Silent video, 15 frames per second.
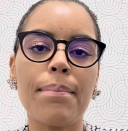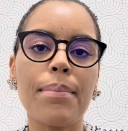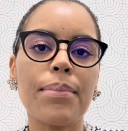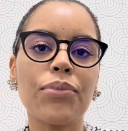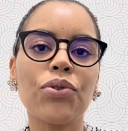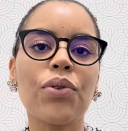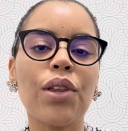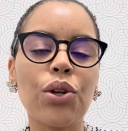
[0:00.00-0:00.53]

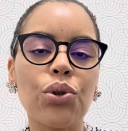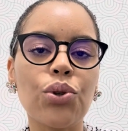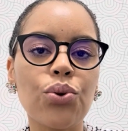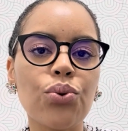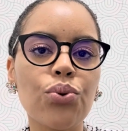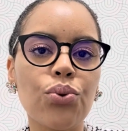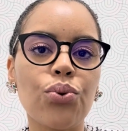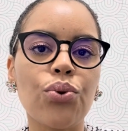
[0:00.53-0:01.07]
So that
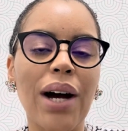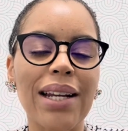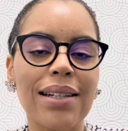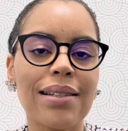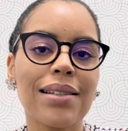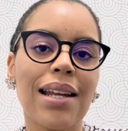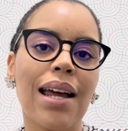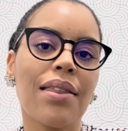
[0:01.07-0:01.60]
you
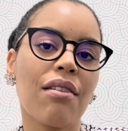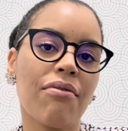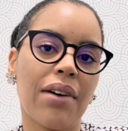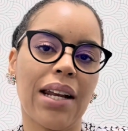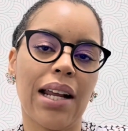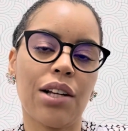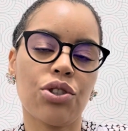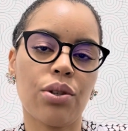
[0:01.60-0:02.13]
understand the
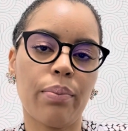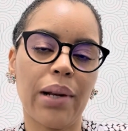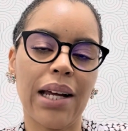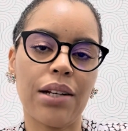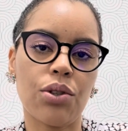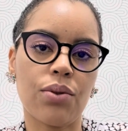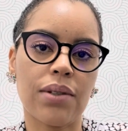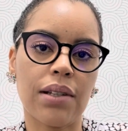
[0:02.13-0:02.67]
financial plan
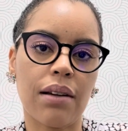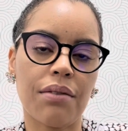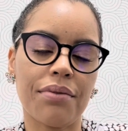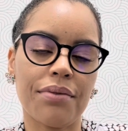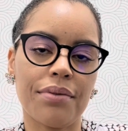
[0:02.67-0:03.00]
yourself.